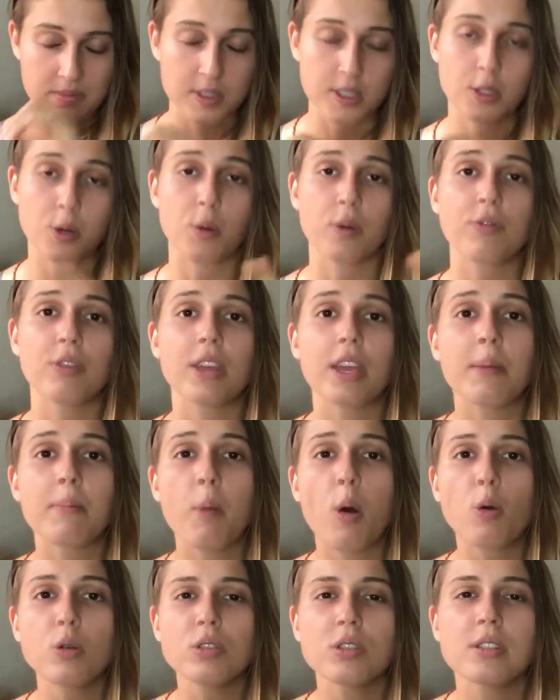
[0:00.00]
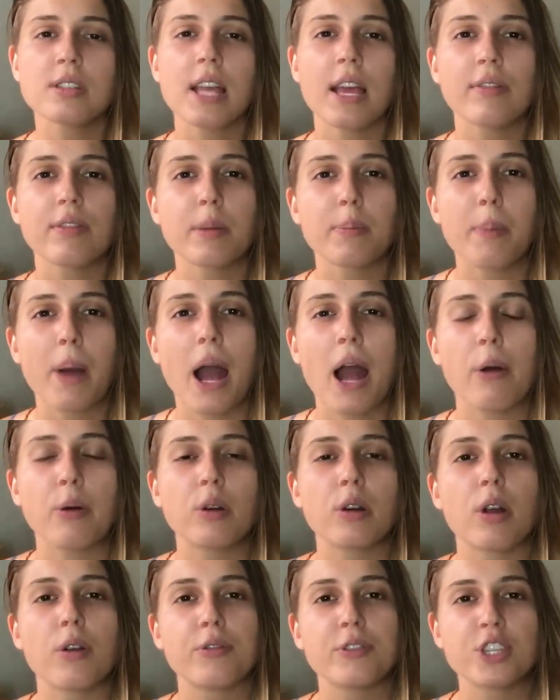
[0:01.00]
So if the emotions have the
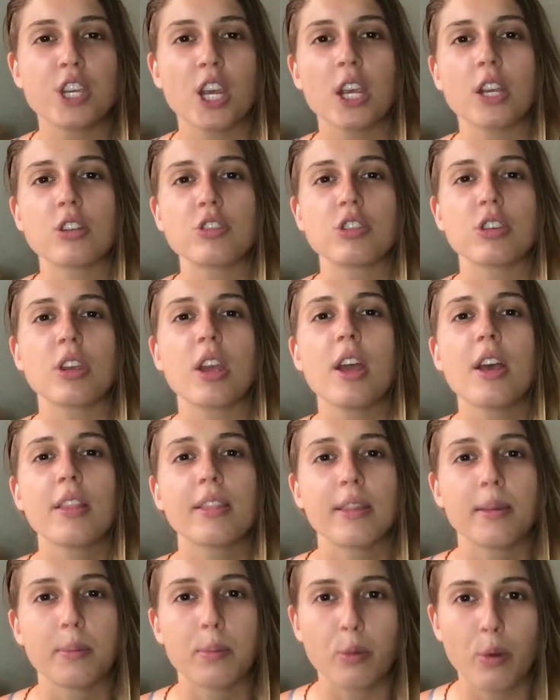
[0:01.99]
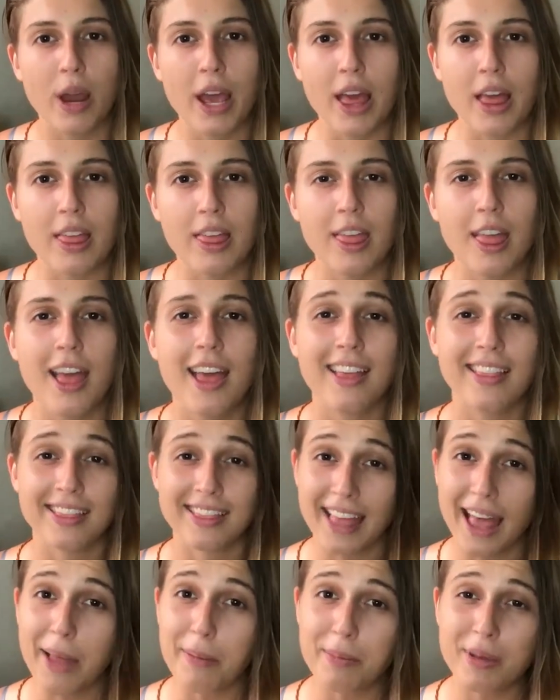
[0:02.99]
power of changing the breath,
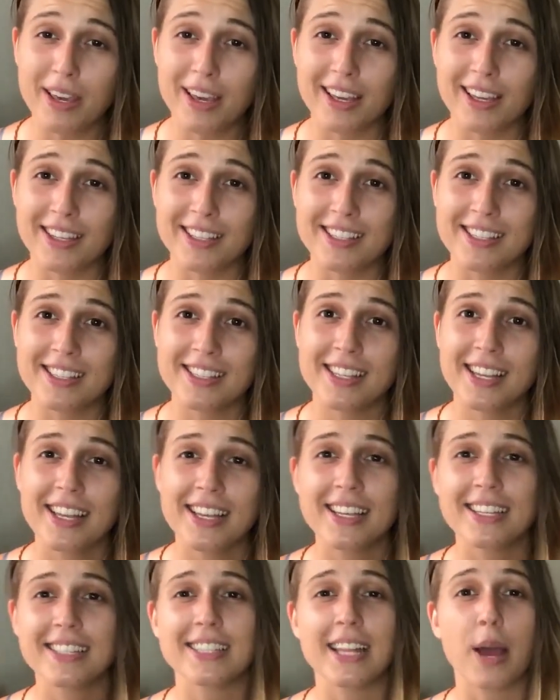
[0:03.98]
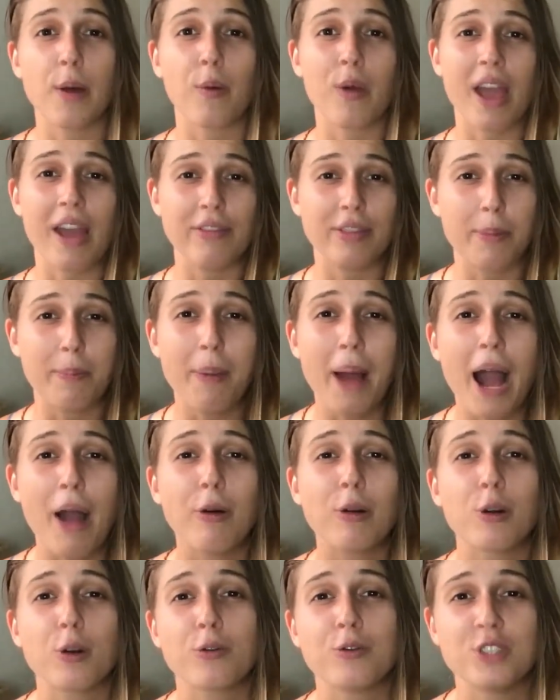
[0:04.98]
that means that we have the
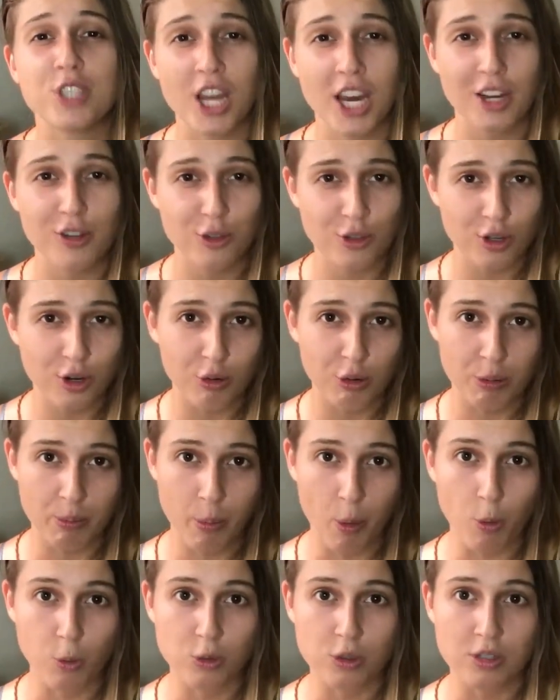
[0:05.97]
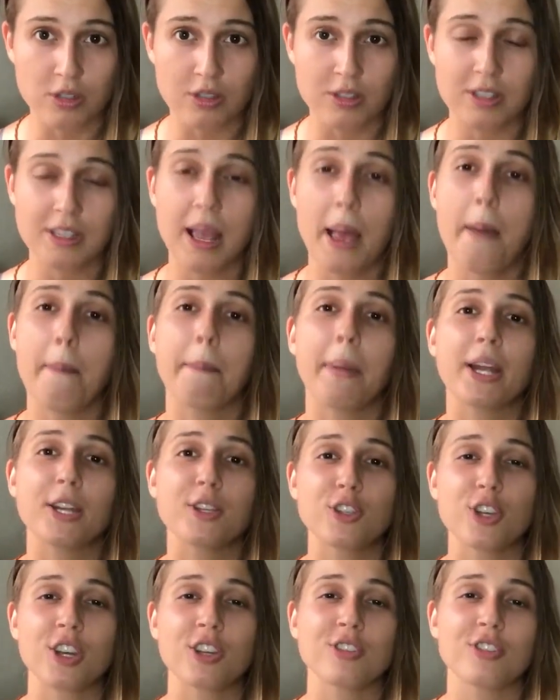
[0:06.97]
power of changing our emotions by
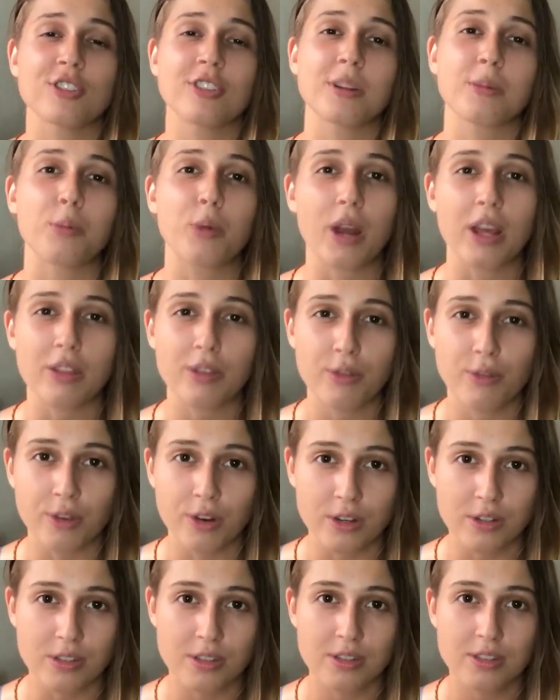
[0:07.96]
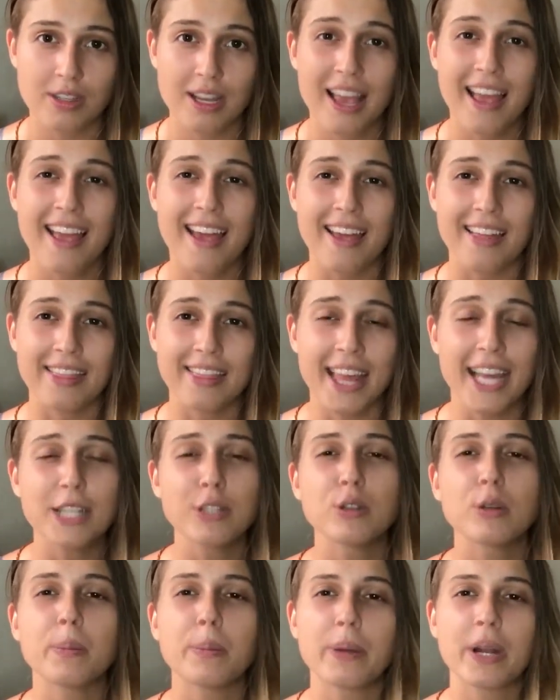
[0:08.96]
changing the breath first. And
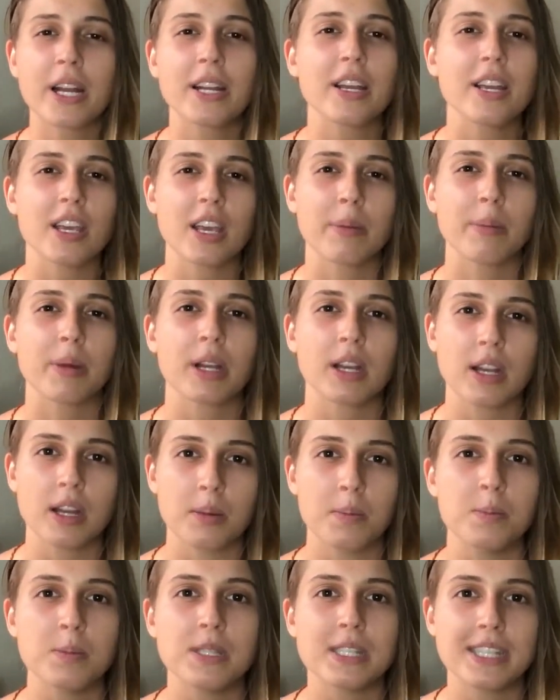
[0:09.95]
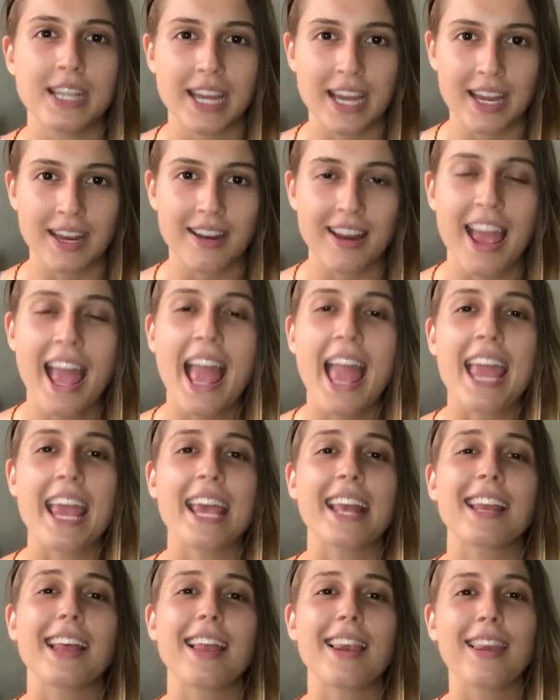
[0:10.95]
that's where pranayama comes in.
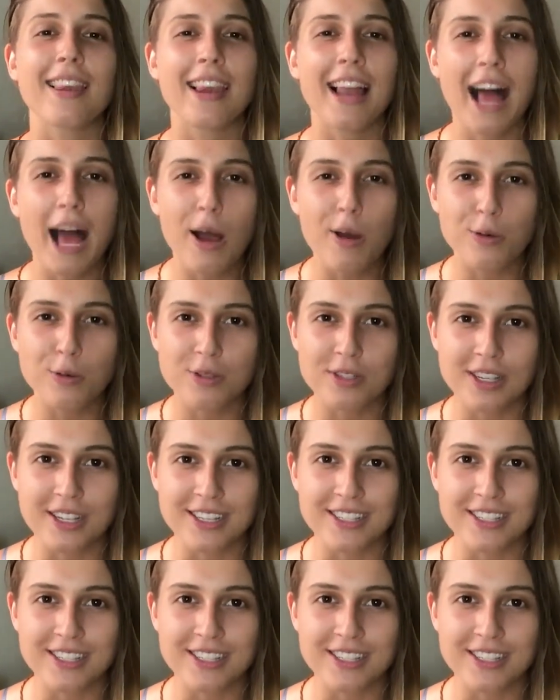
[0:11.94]
It allows